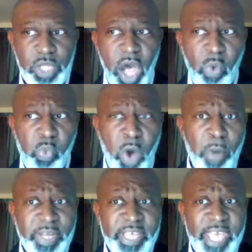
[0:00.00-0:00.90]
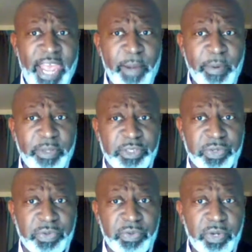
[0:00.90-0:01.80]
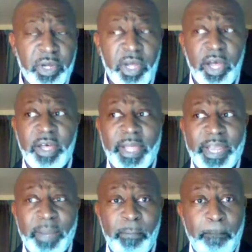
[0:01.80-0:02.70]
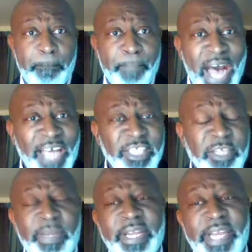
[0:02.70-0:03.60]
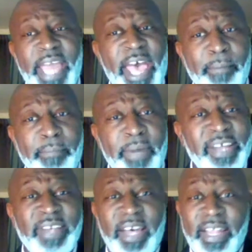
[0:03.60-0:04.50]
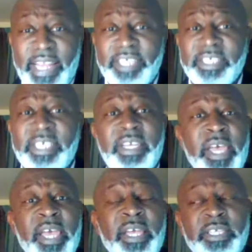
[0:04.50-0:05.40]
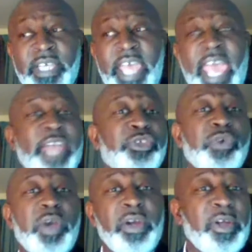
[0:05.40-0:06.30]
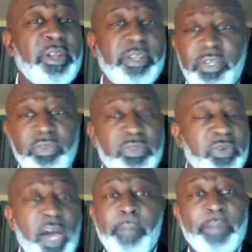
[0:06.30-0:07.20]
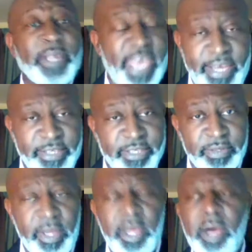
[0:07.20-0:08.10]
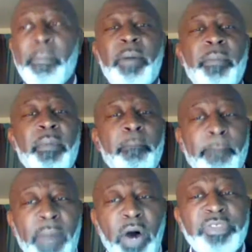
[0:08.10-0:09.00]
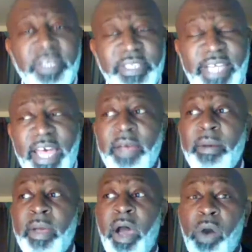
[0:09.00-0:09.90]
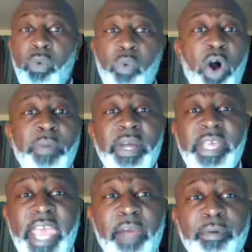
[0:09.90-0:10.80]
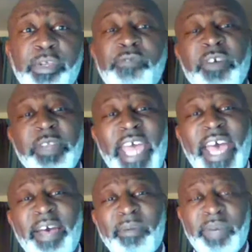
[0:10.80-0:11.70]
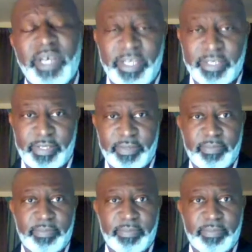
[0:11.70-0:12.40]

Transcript: A woman carried you possibly nine months unless she she had you early due to complication. But most of the time, a woman carrying you for nine months.